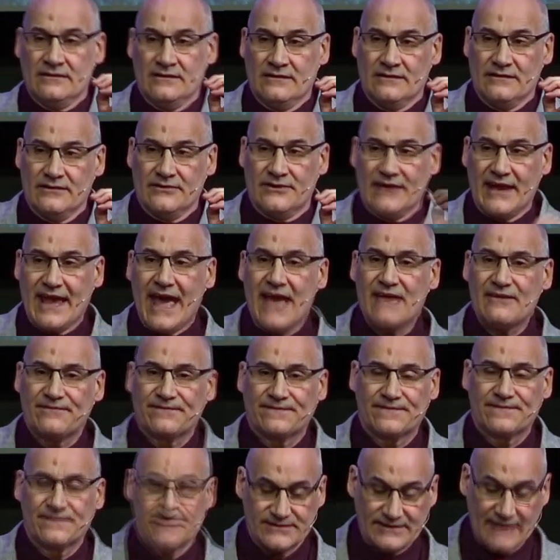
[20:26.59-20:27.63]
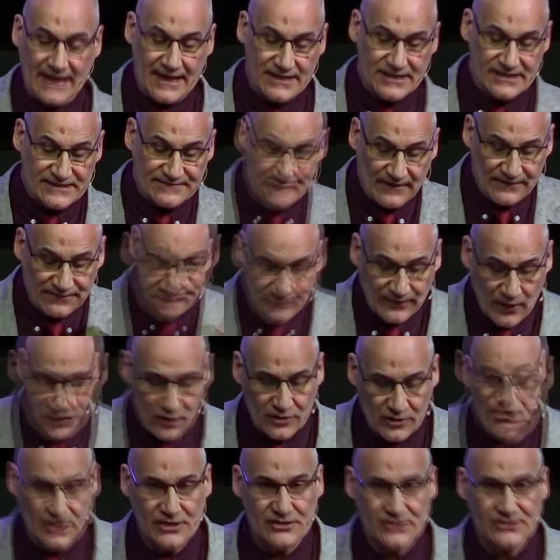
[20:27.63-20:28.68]
The F stands for
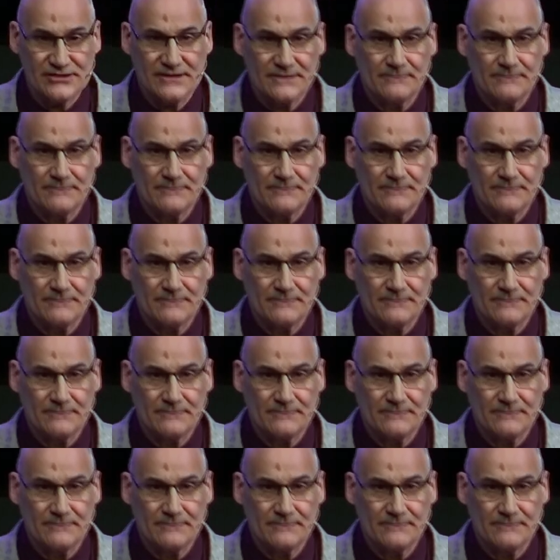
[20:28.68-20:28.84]
focus